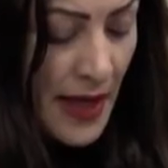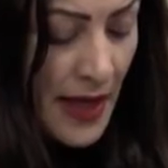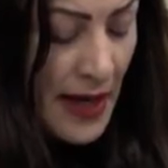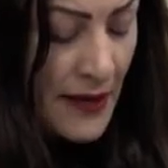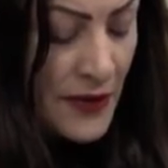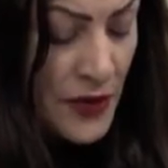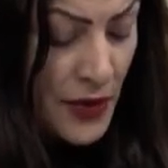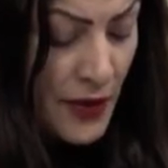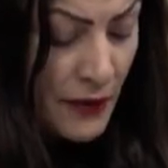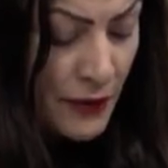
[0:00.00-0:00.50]

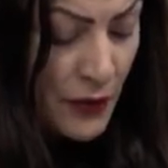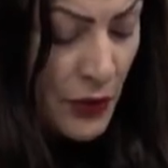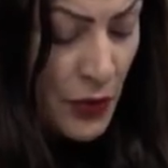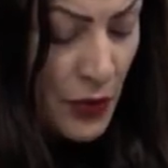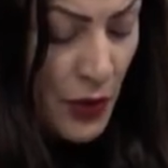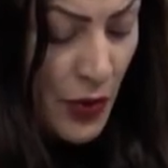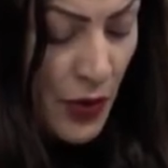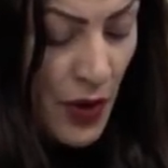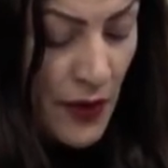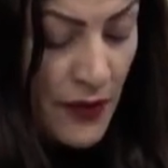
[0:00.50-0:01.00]
After the
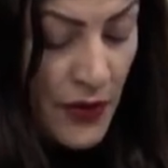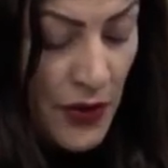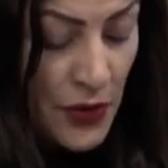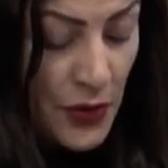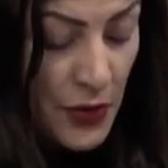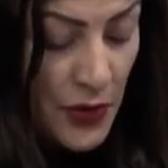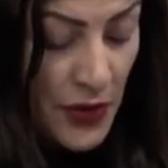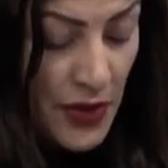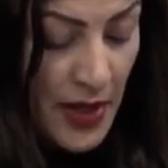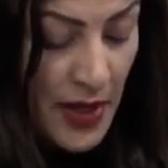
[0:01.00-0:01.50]
furore of the
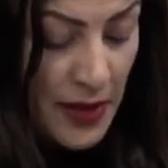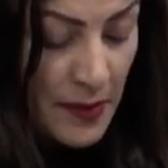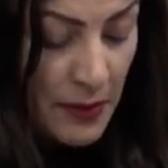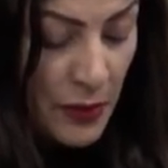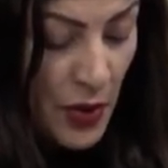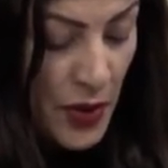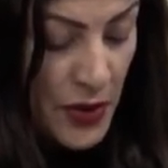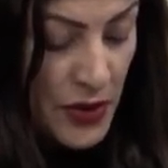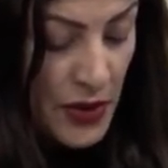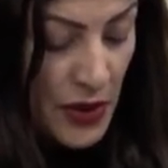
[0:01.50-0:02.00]
Northern Ireland
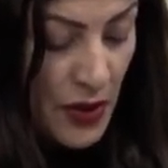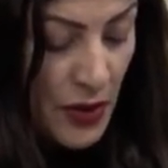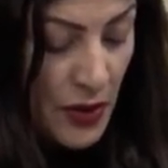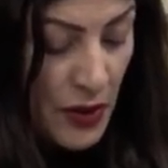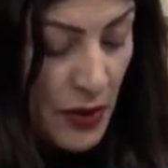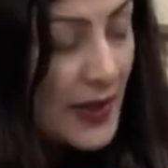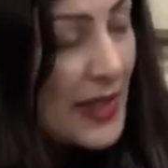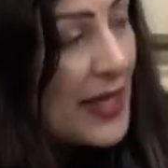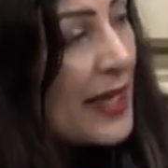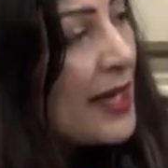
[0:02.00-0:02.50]

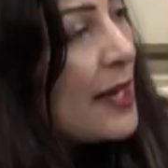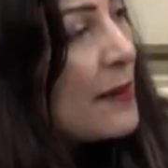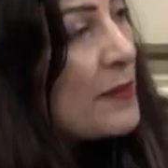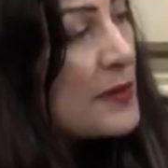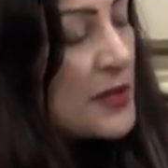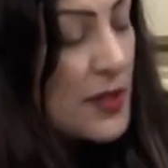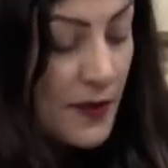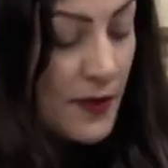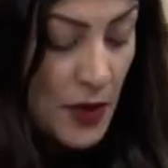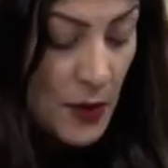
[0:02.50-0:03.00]
Protocol, the
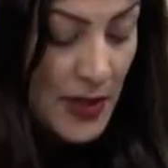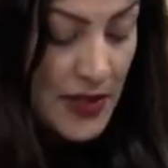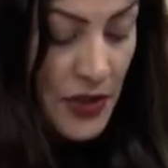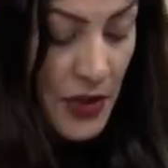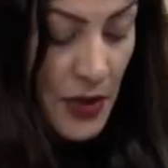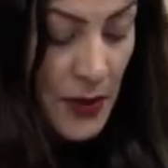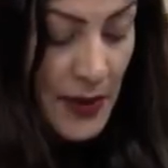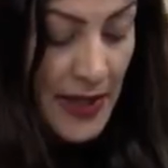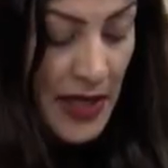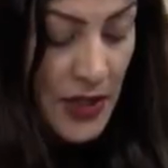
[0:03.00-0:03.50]
collapse of
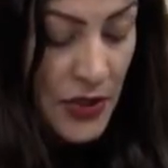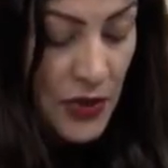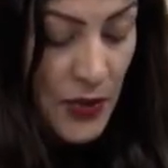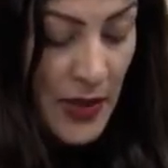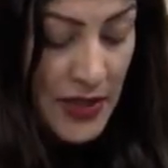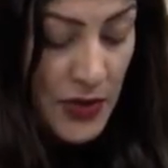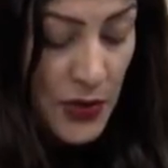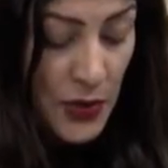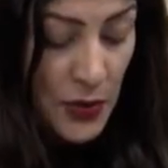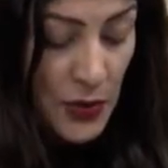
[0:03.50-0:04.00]
US-UK
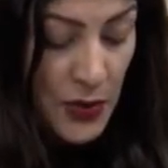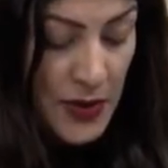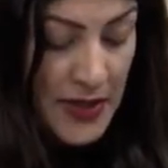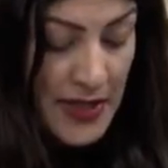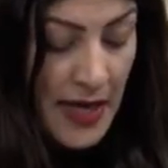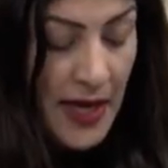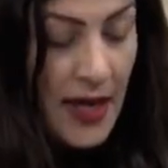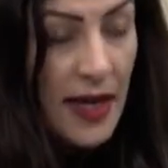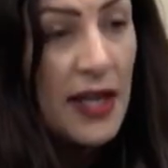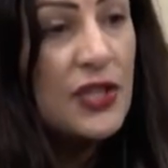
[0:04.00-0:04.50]
trade talks
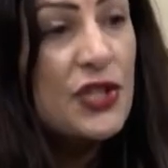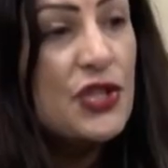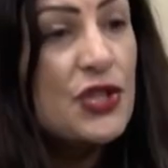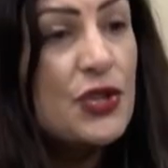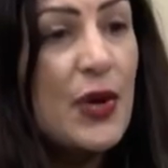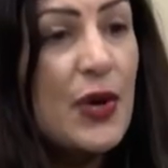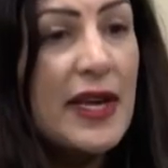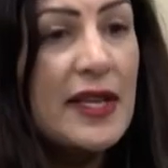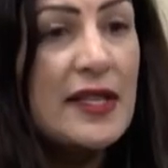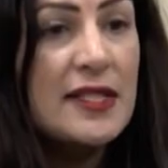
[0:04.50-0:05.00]
and
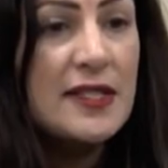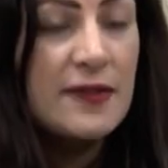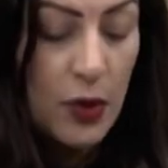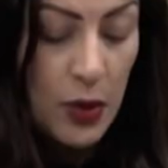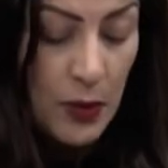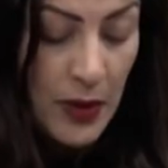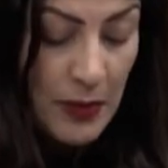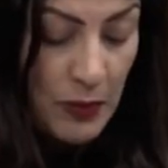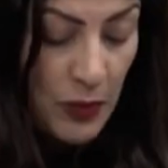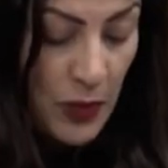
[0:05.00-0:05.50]
strains
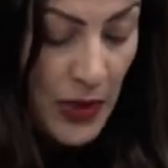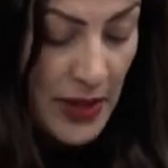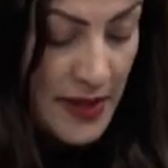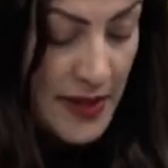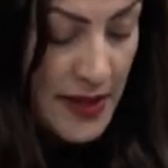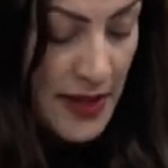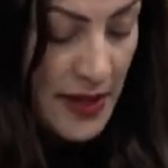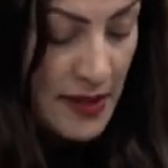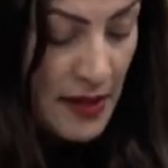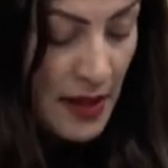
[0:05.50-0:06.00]
following
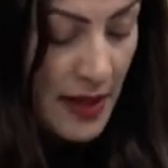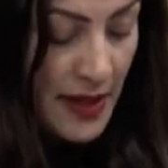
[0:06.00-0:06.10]
Brexit,